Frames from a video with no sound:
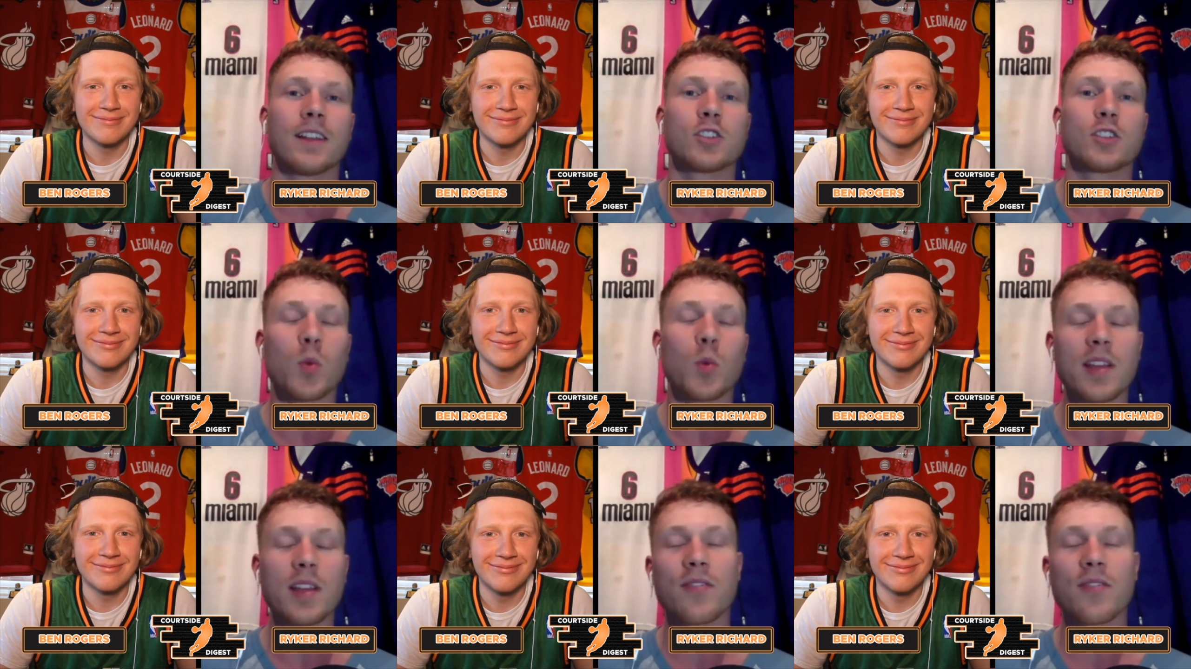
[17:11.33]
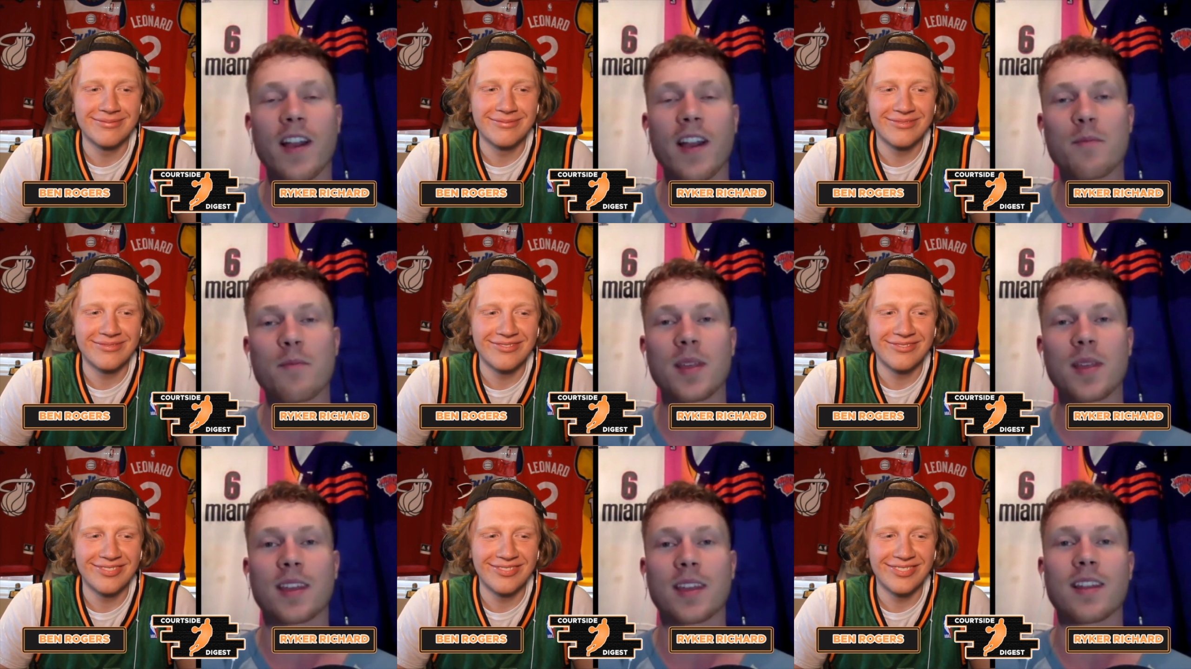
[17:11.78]

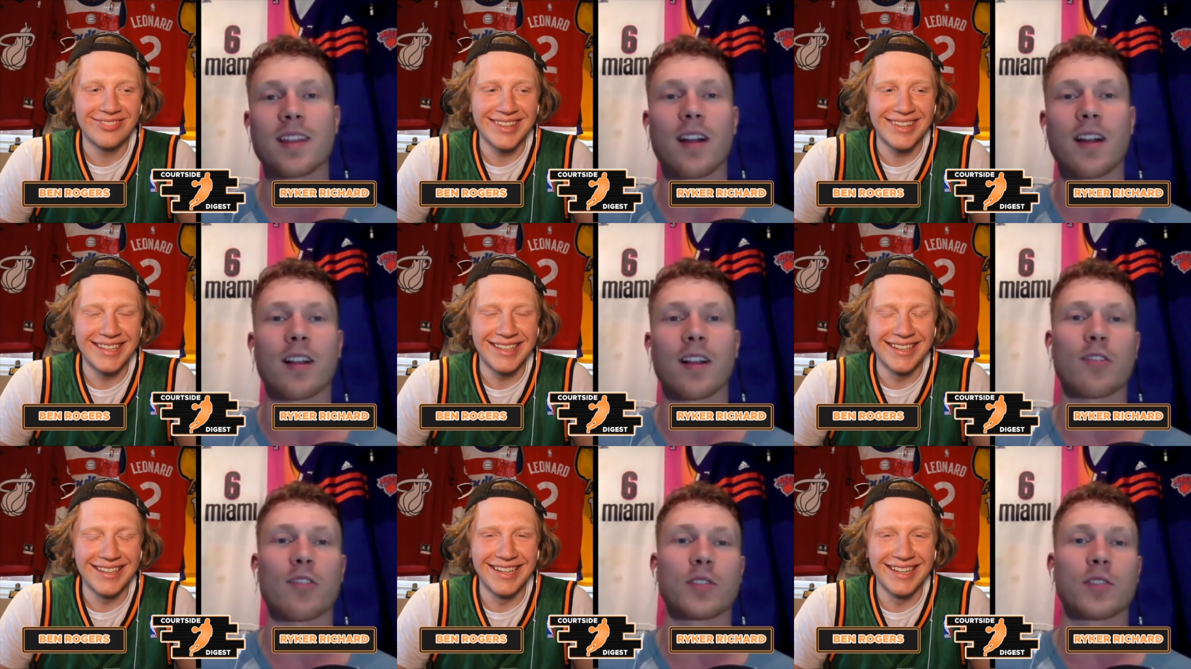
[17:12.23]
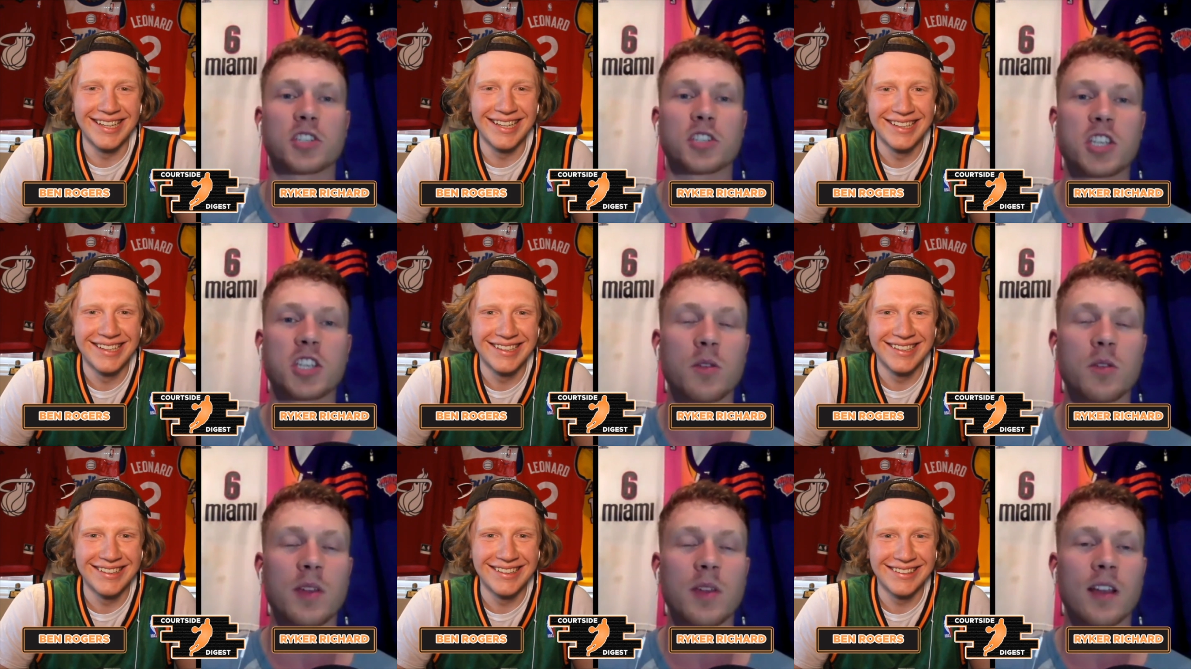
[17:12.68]
Speaker 1: 25 million dollars for
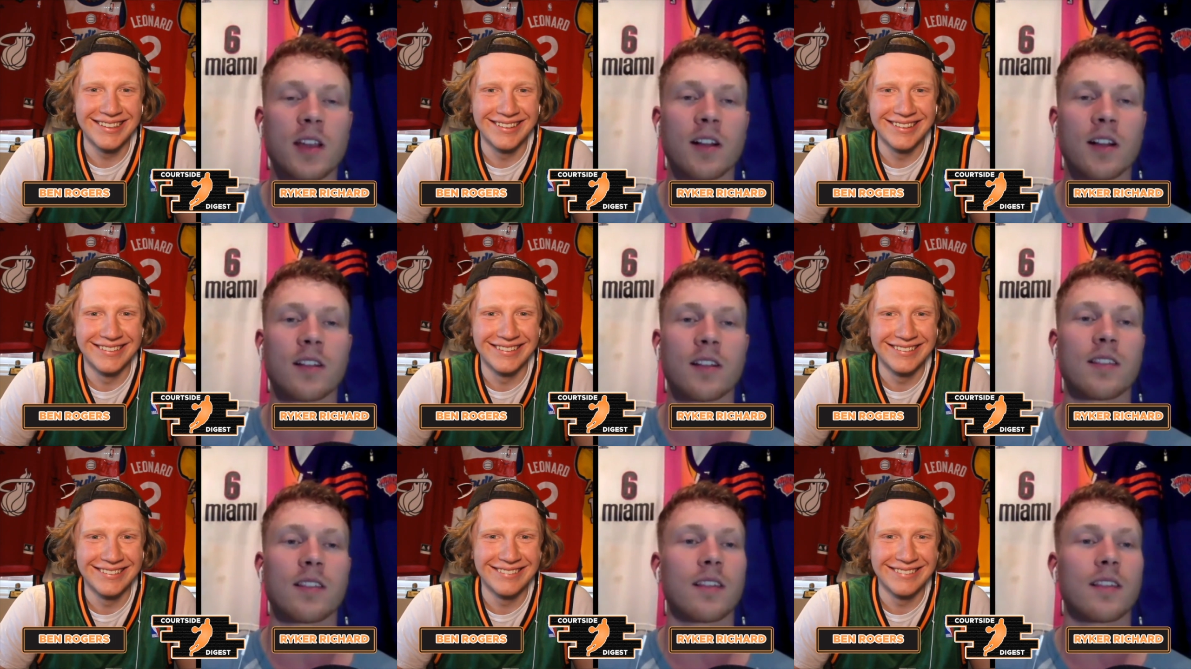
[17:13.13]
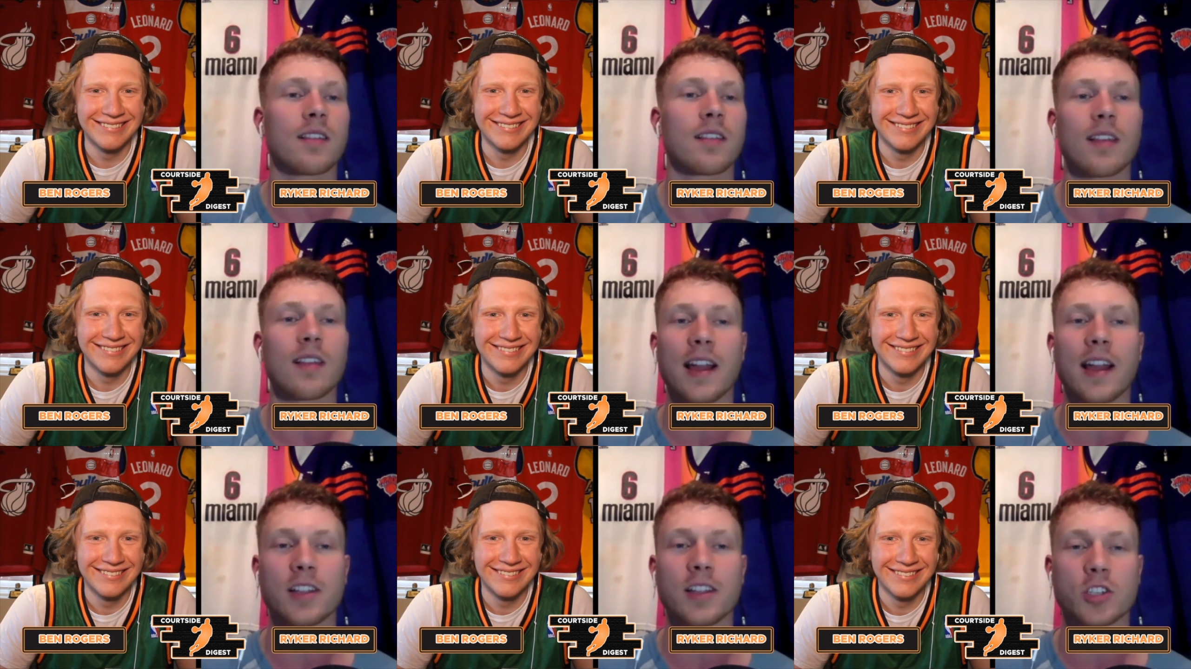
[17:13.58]
2 years,
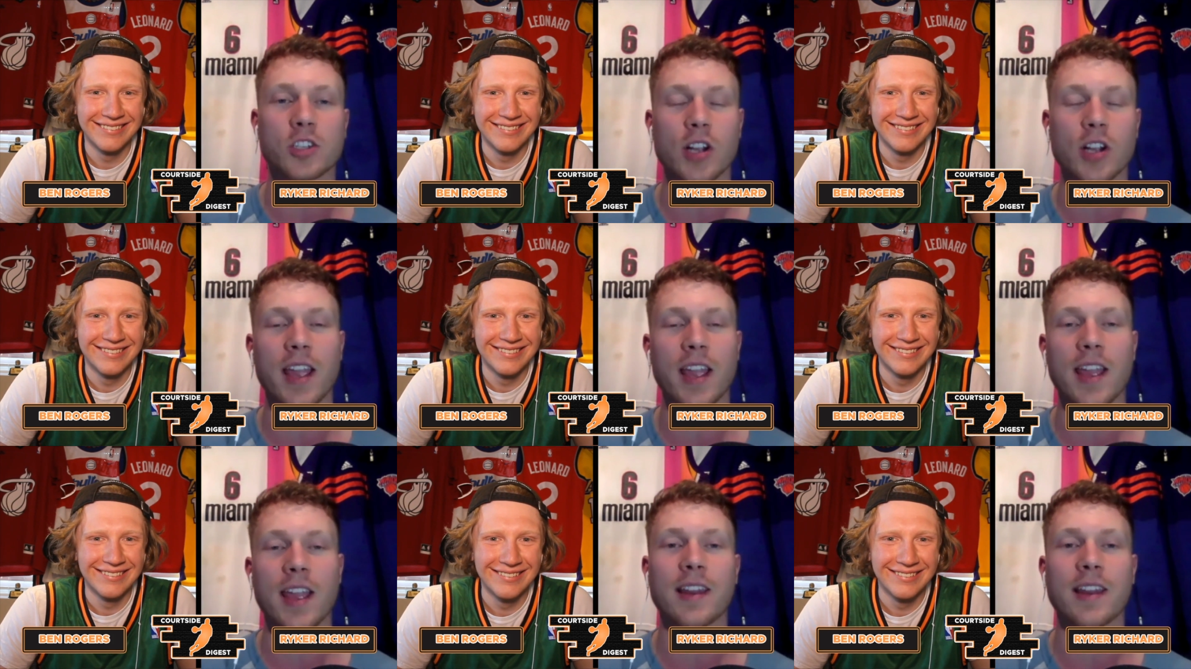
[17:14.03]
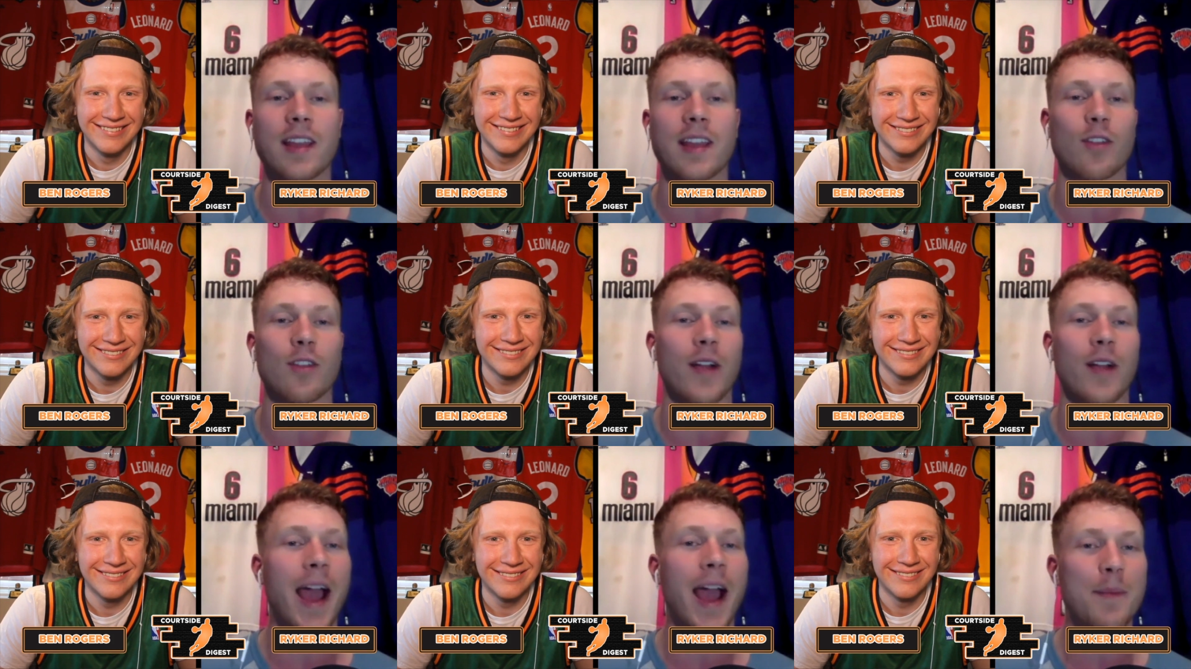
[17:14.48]
sign and trade, get
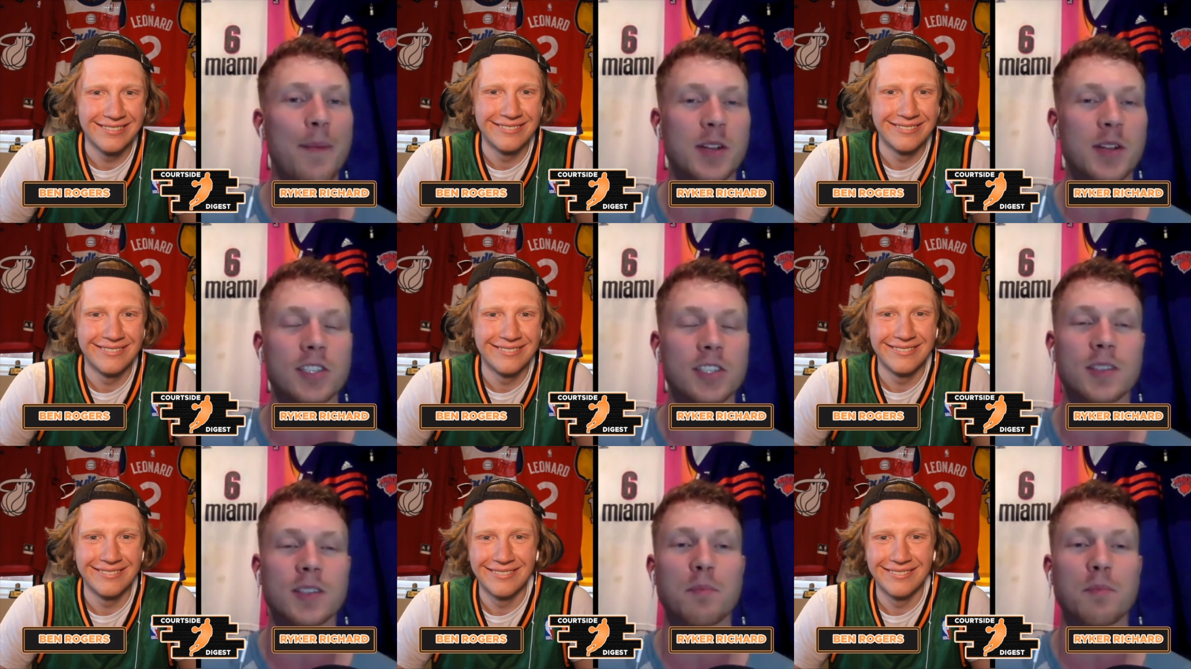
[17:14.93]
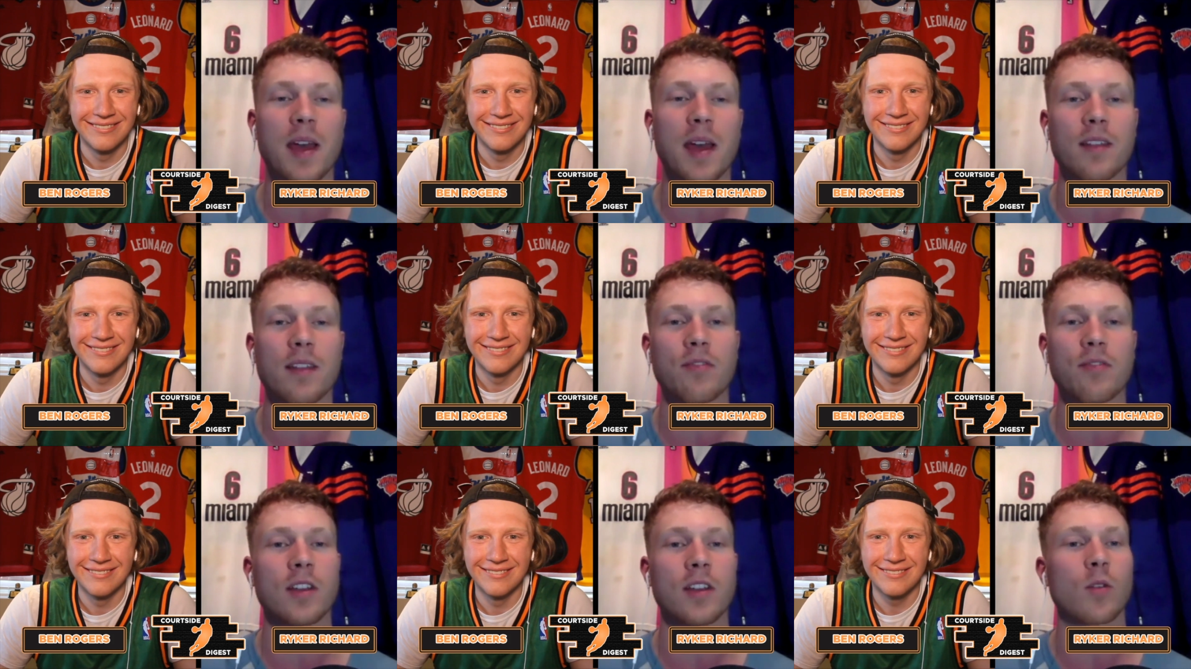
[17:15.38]
the Raptors some
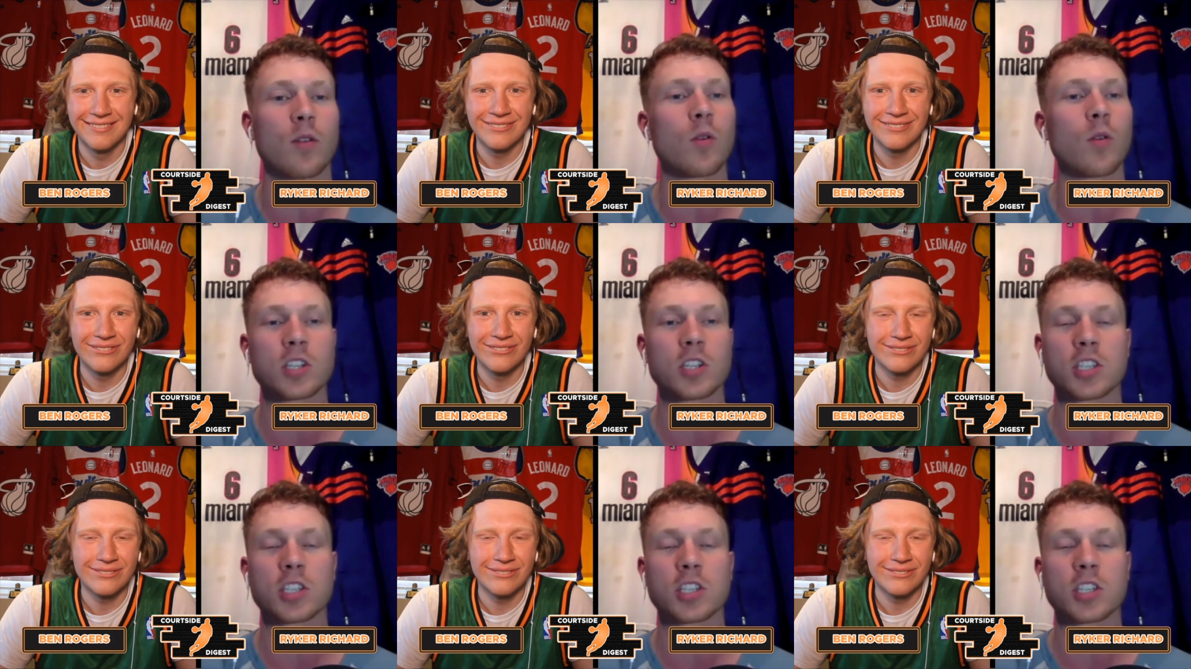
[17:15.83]
benefit or